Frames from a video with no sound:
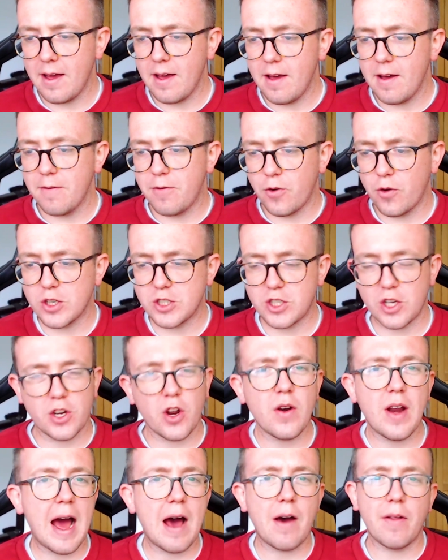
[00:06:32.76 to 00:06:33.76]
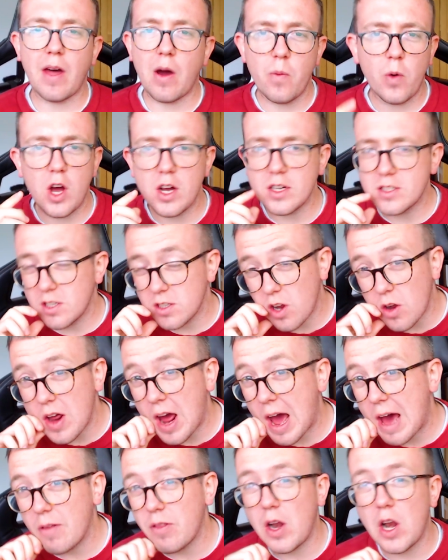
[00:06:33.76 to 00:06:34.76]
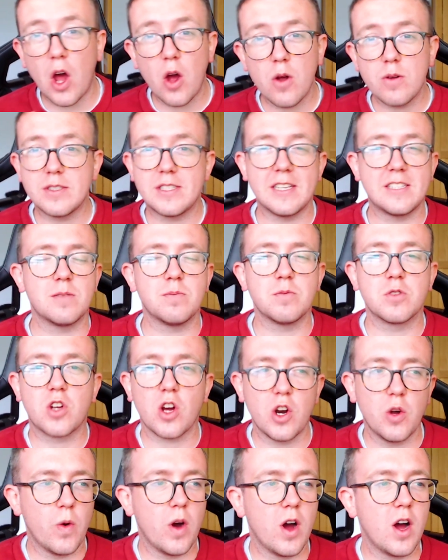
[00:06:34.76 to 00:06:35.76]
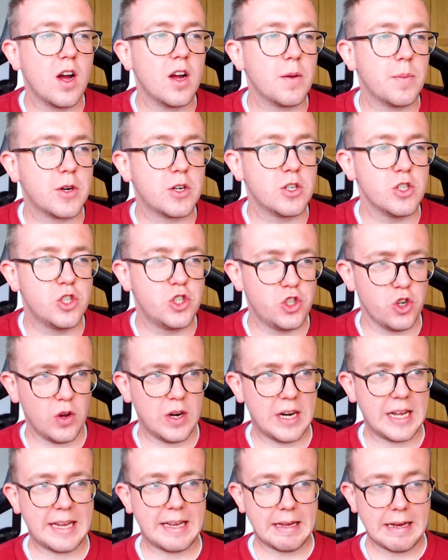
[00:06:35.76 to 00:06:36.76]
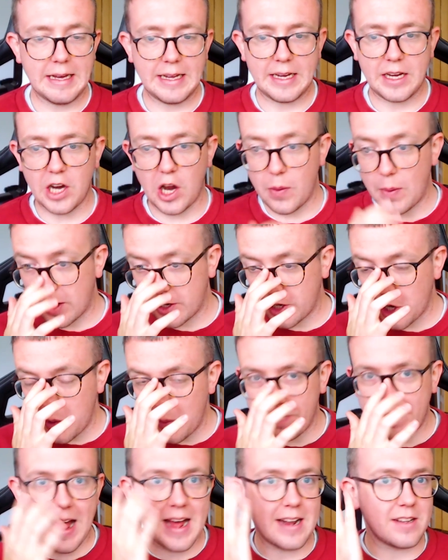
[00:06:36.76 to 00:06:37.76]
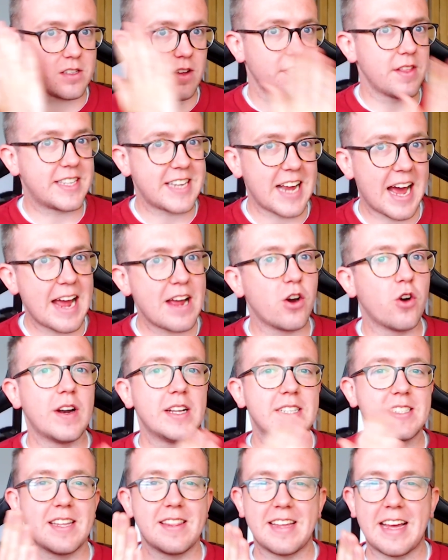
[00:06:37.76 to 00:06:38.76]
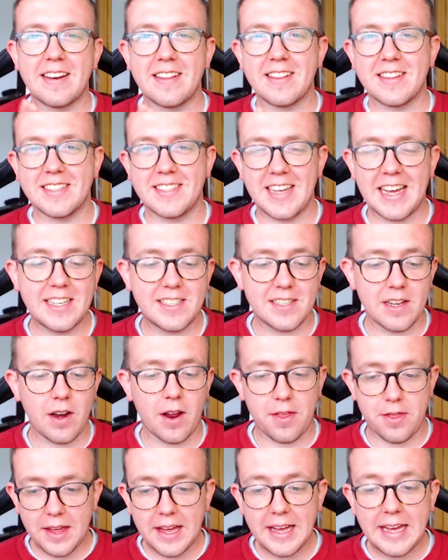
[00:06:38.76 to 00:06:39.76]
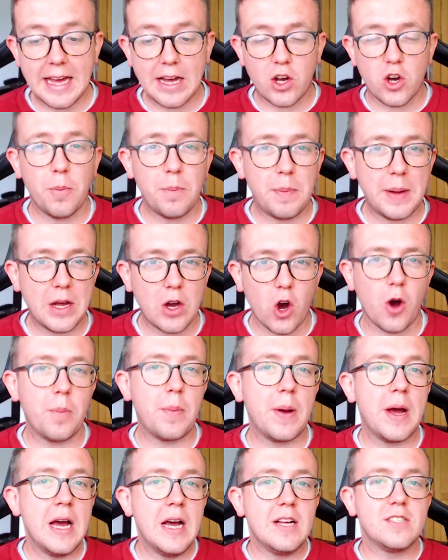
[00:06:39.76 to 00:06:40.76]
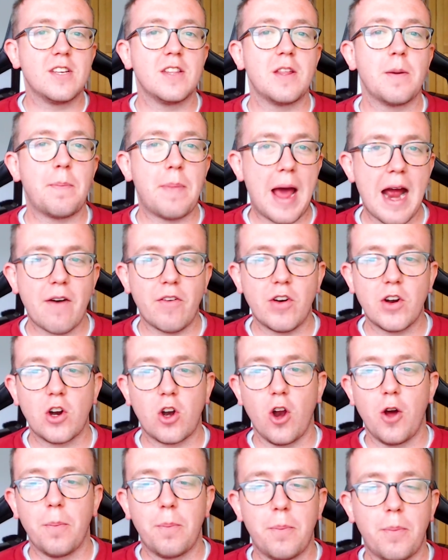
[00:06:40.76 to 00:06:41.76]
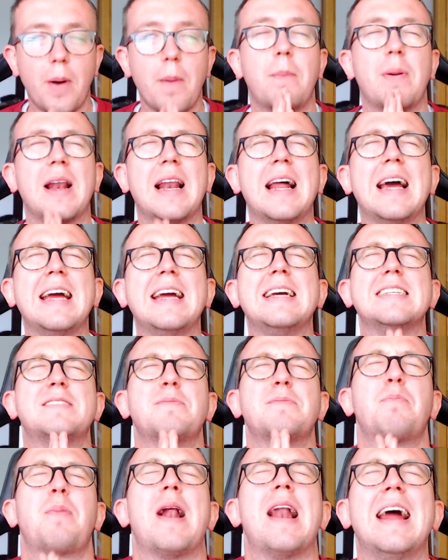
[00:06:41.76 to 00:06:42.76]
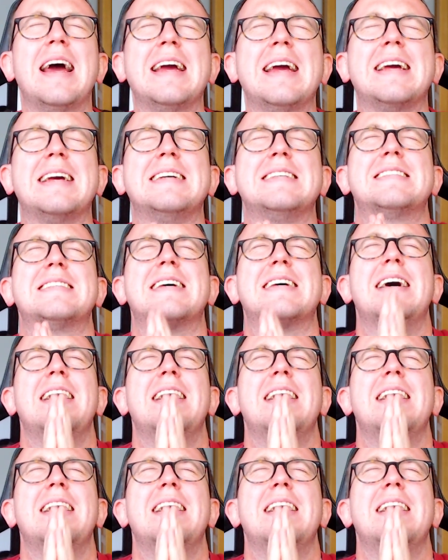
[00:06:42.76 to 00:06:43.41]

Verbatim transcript: for us. I don't know how that works. I don't know how the loan system's going to work, because surely, you know, I don't know if it ends on the day or ends at the end of the season. I think it could be up to the parent club, but please, please,